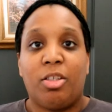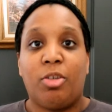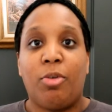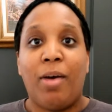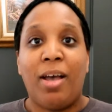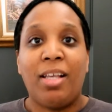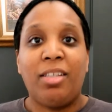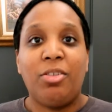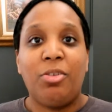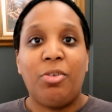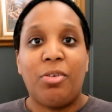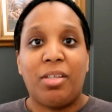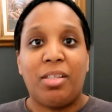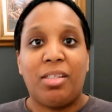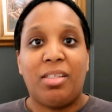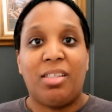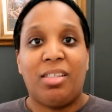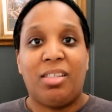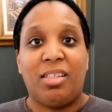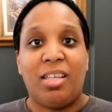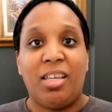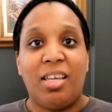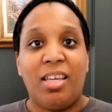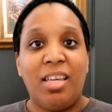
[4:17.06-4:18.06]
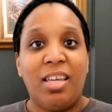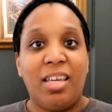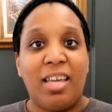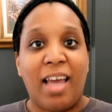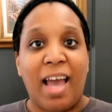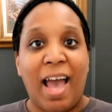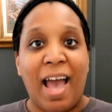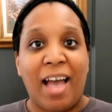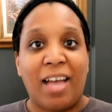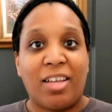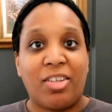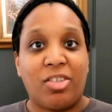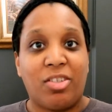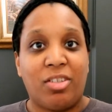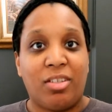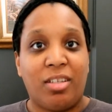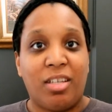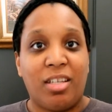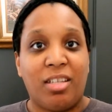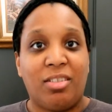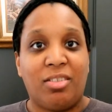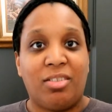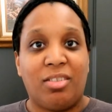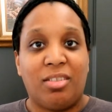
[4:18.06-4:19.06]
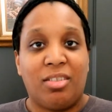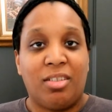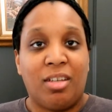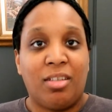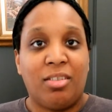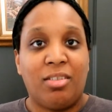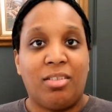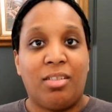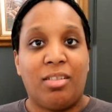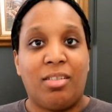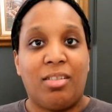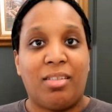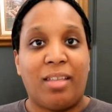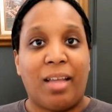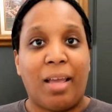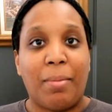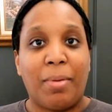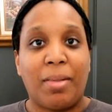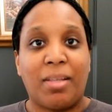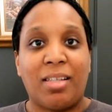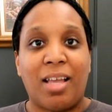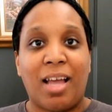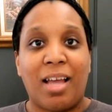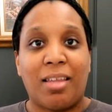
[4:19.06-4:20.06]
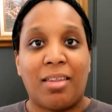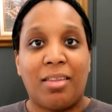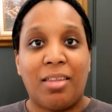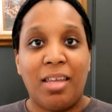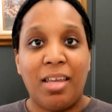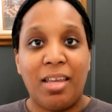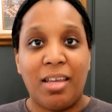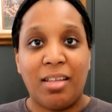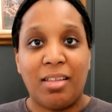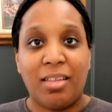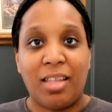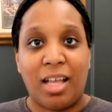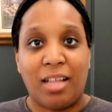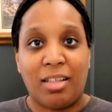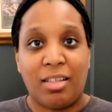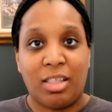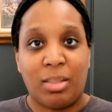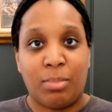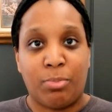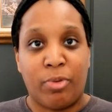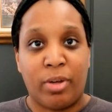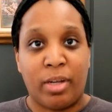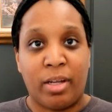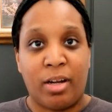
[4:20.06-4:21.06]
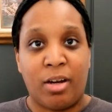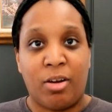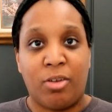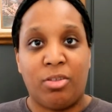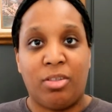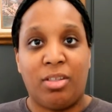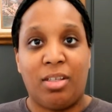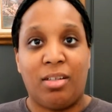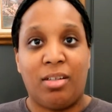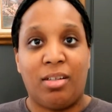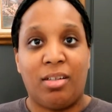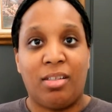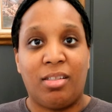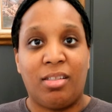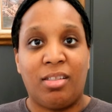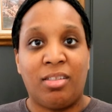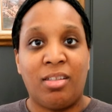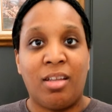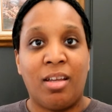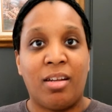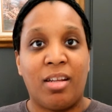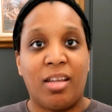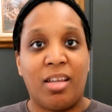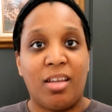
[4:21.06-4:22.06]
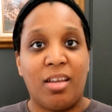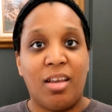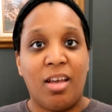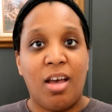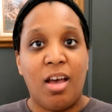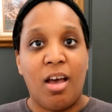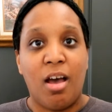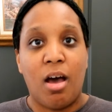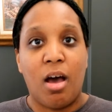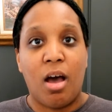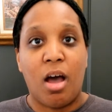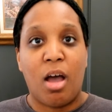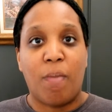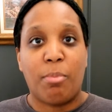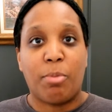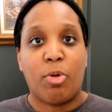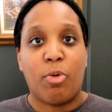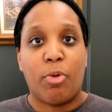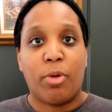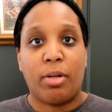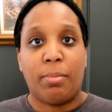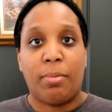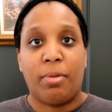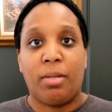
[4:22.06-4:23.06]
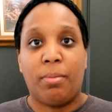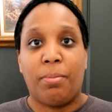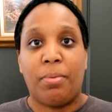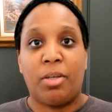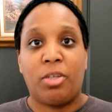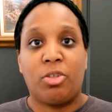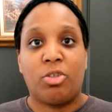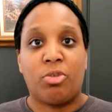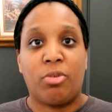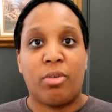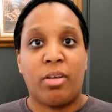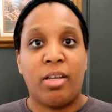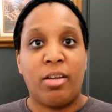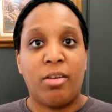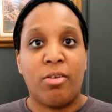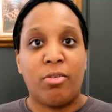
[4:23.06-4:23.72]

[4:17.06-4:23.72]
So as you can see, he actually does the same exact thing that the spring hares did in the study. I'm going to put a picture